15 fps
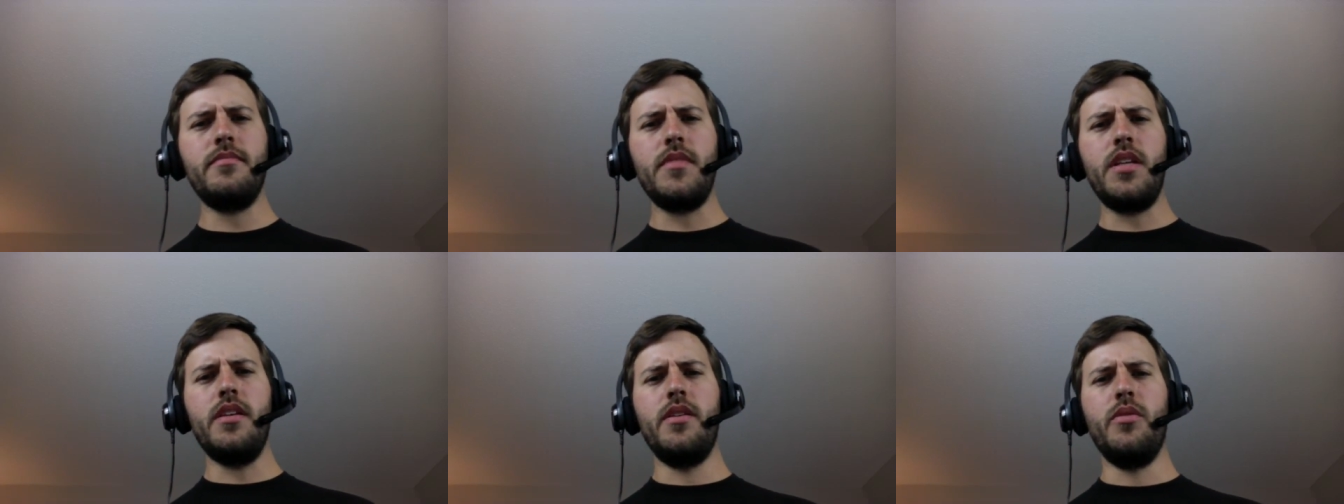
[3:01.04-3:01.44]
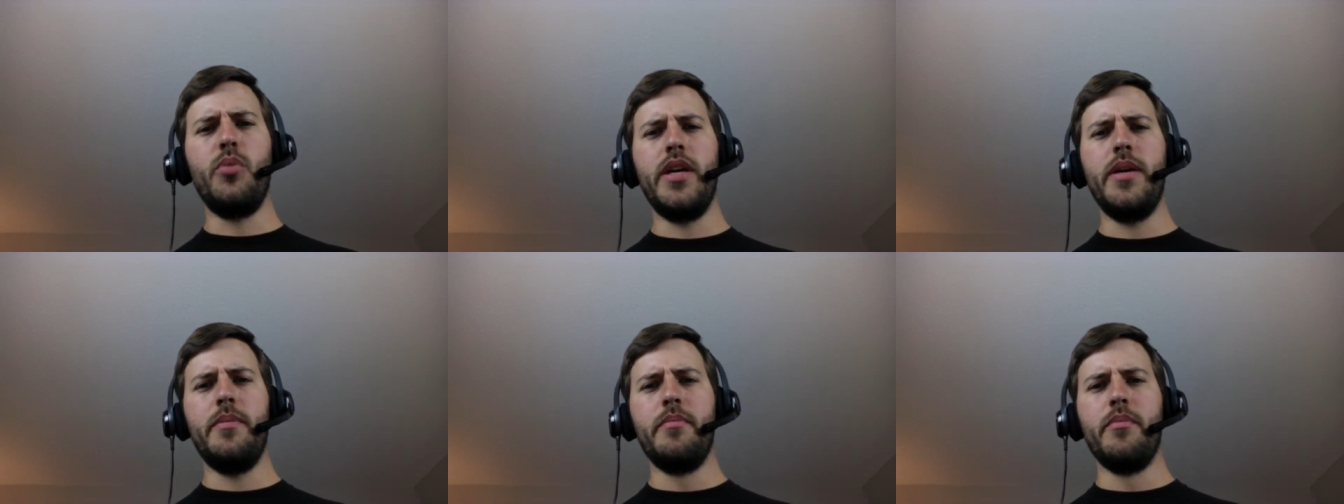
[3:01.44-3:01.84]

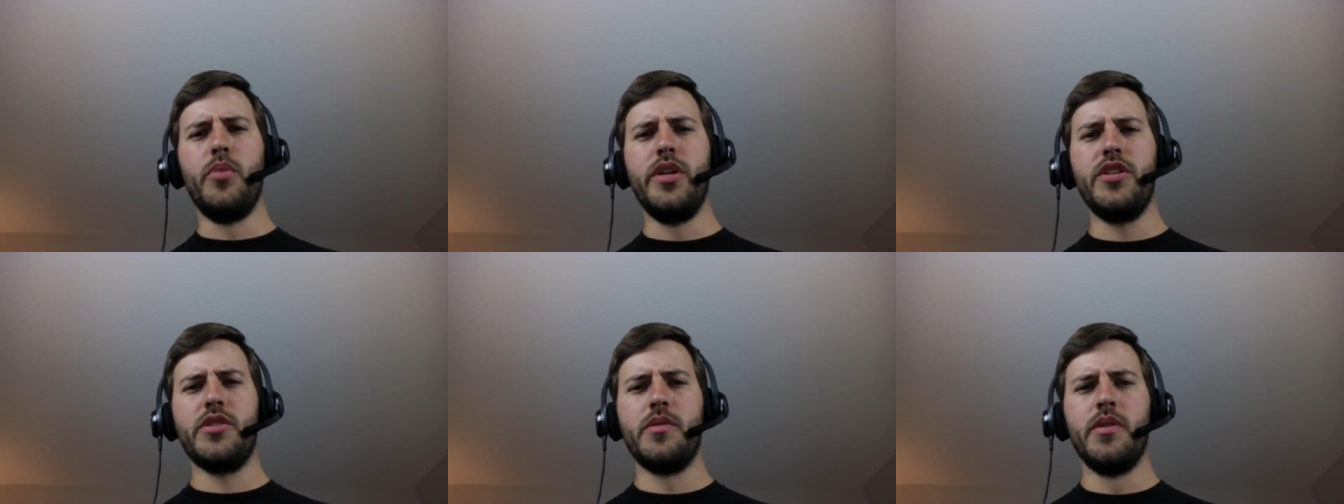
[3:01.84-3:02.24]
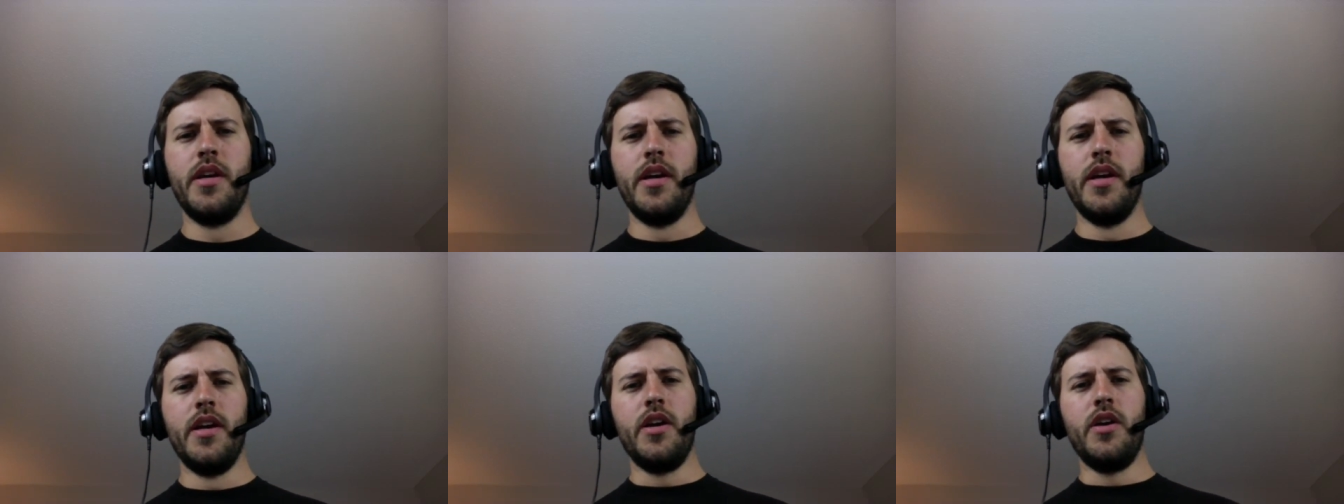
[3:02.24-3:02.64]
we we just
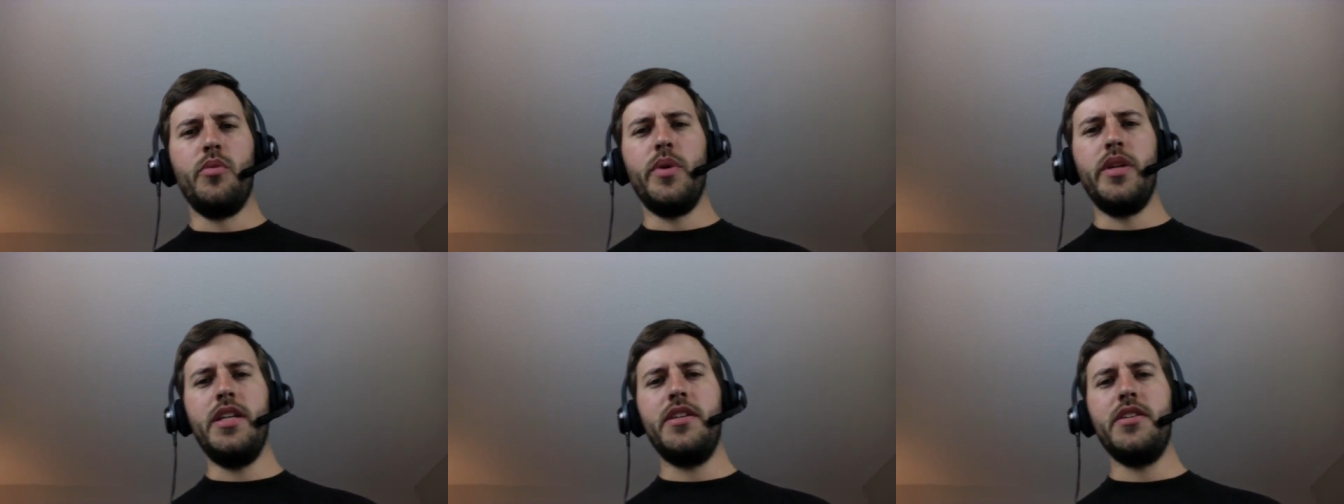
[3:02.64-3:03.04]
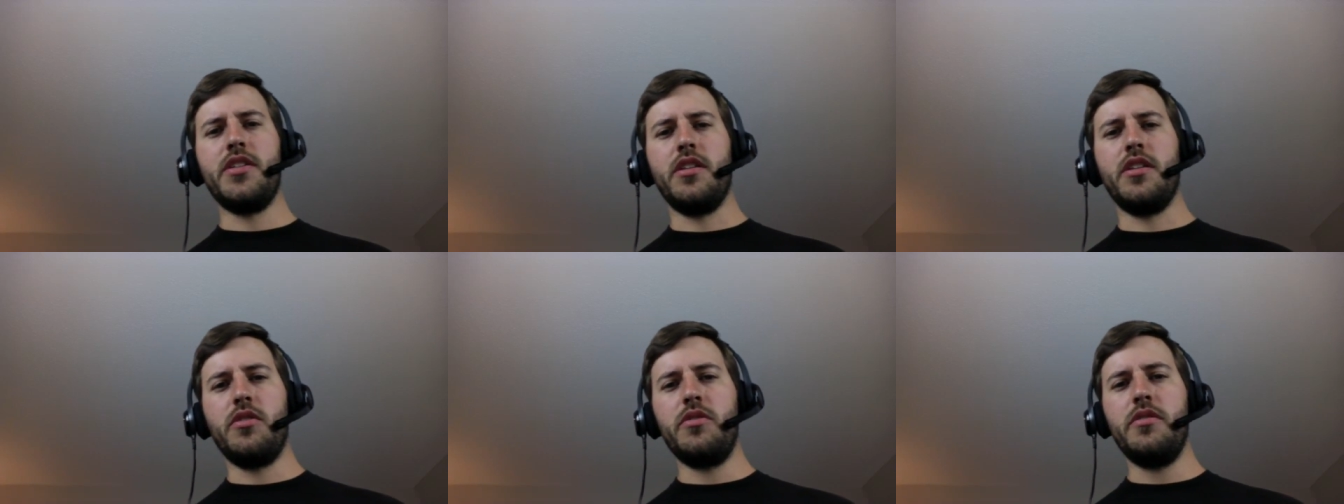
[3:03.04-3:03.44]
we needed to
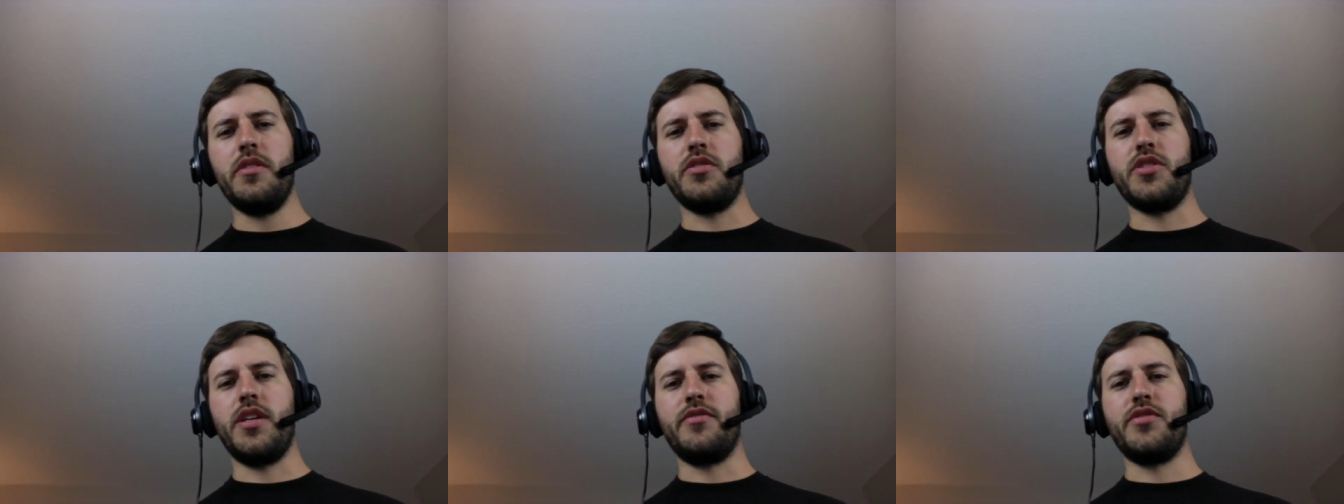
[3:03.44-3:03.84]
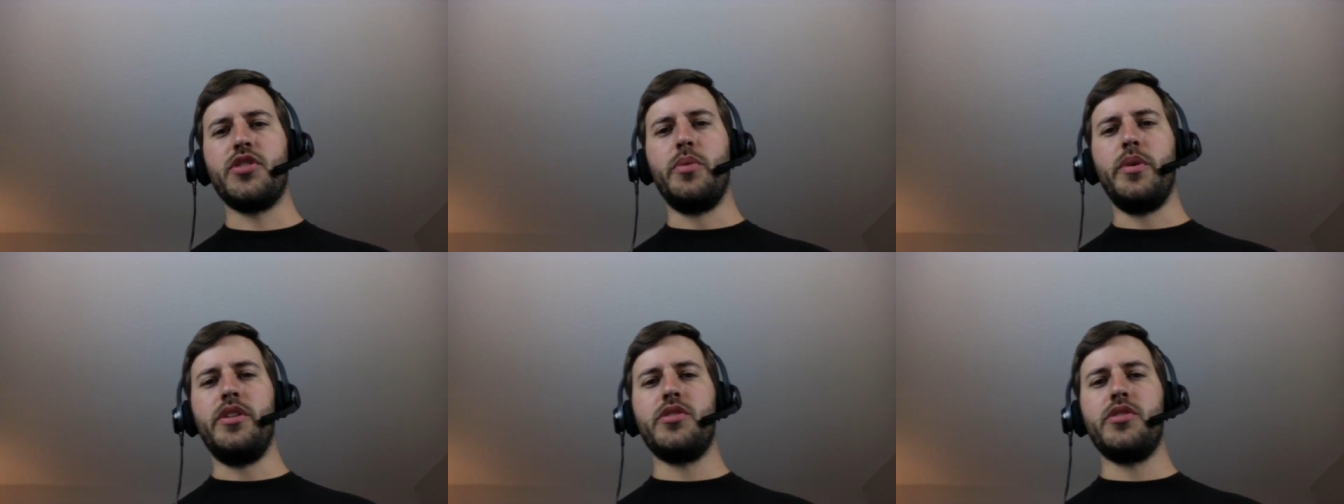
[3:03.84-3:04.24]
learn the stuff, so
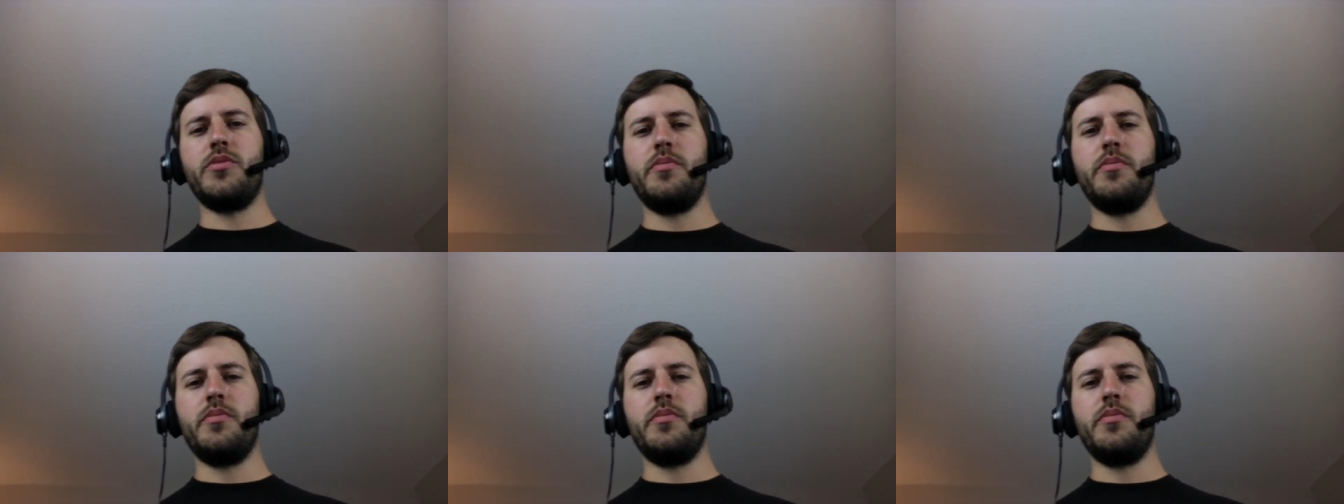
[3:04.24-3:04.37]
we just